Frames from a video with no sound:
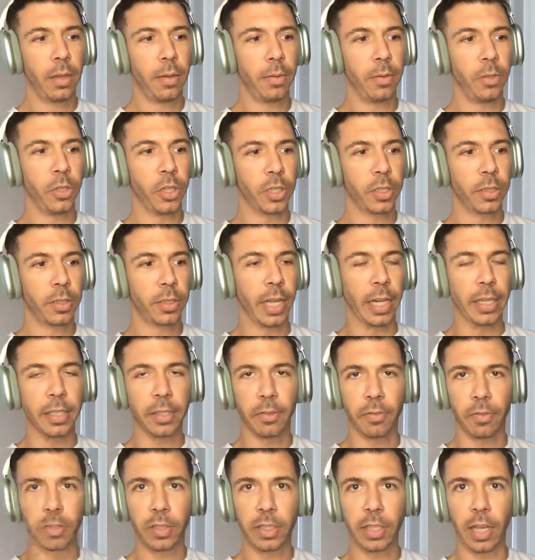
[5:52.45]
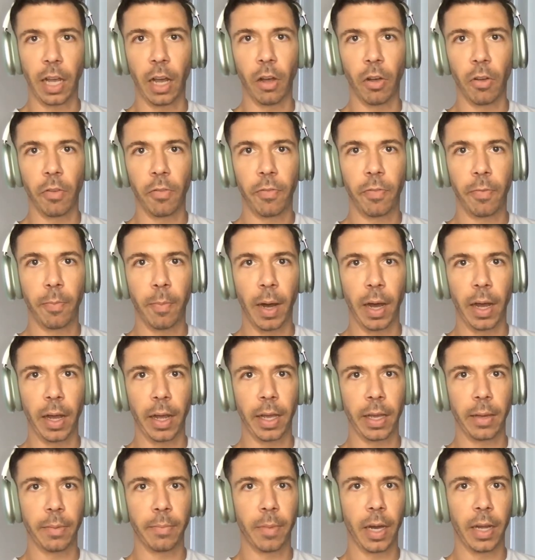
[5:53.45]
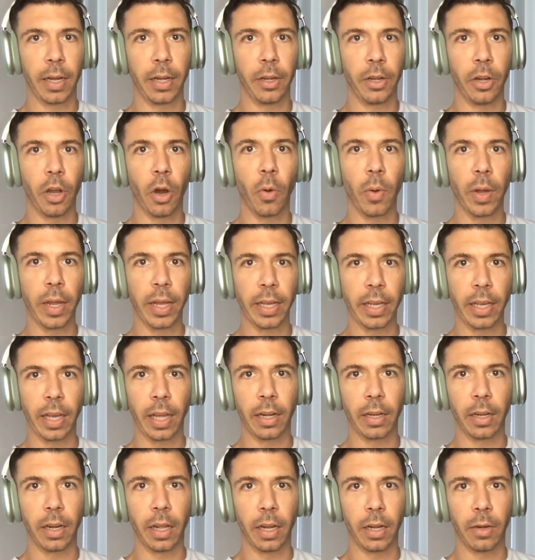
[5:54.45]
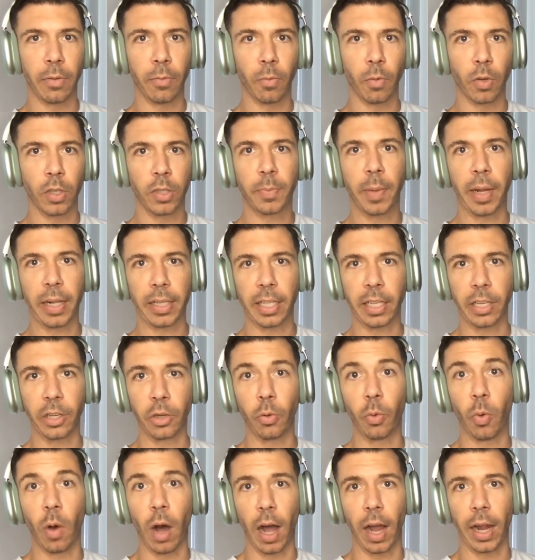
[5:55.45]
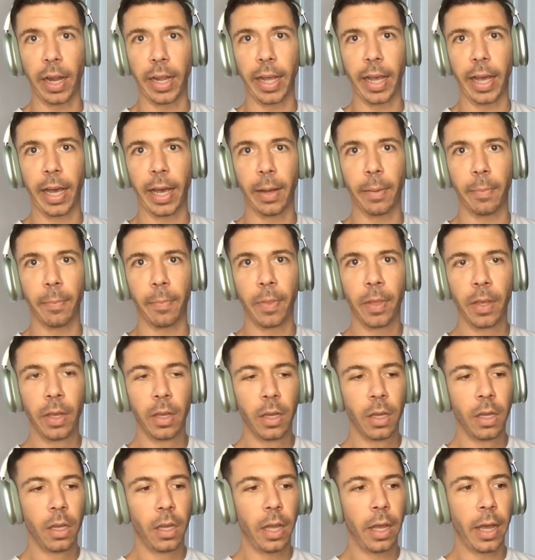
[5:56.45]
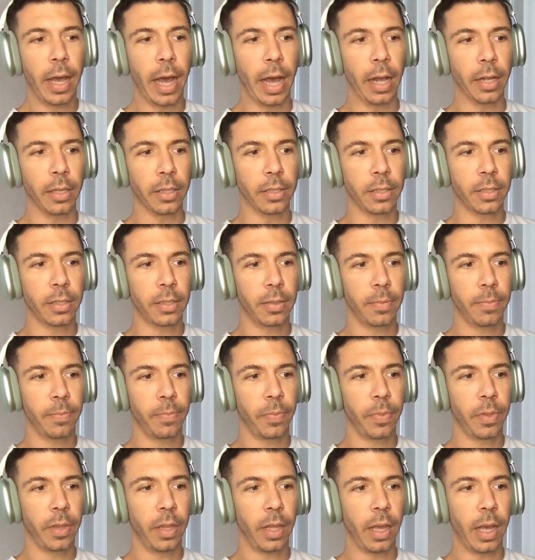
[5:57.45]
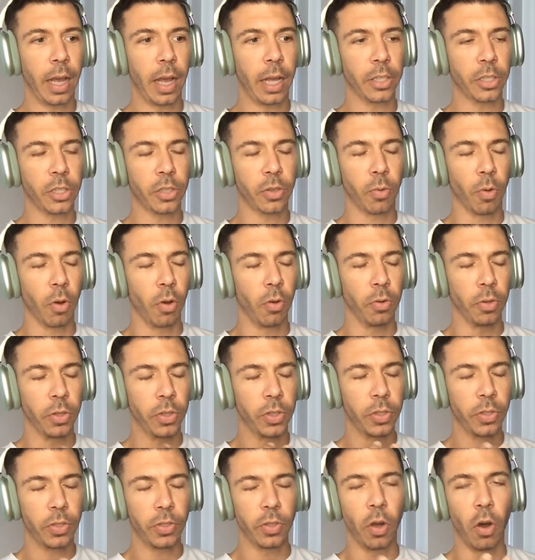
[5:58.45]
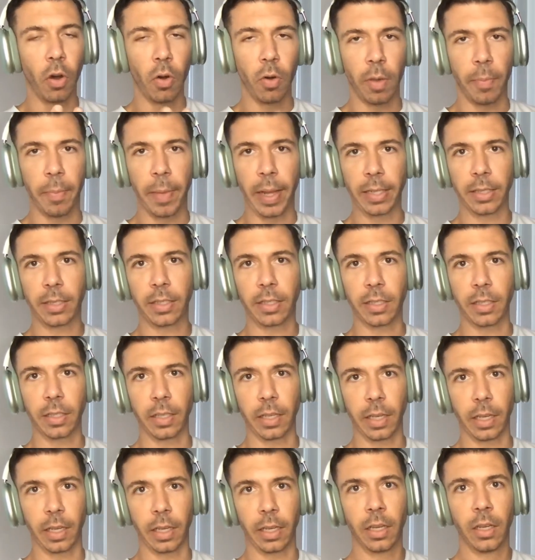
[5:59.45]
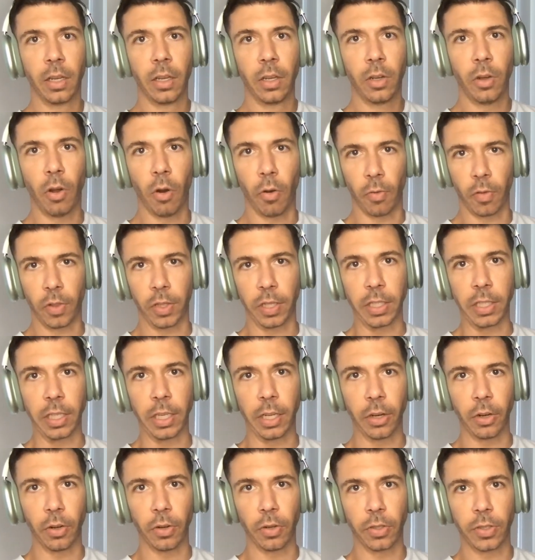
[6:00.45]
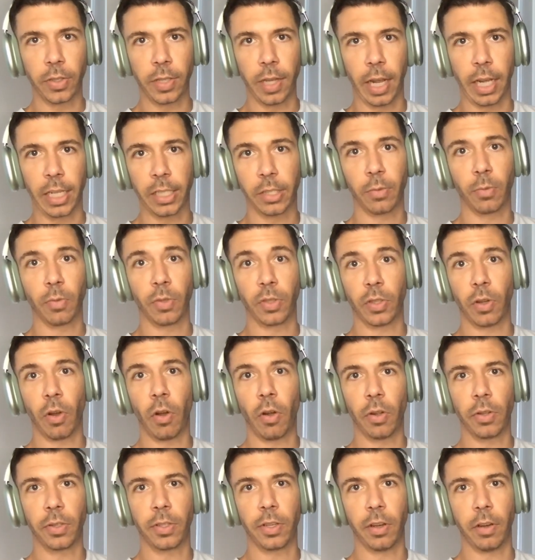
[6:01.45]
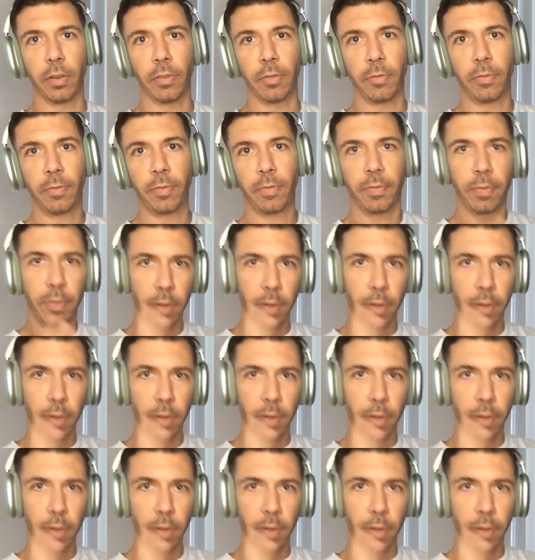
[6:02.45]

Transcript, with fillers: just sense of self, my my knowing and and respecting who I am has has grown so immensely over the years as a result of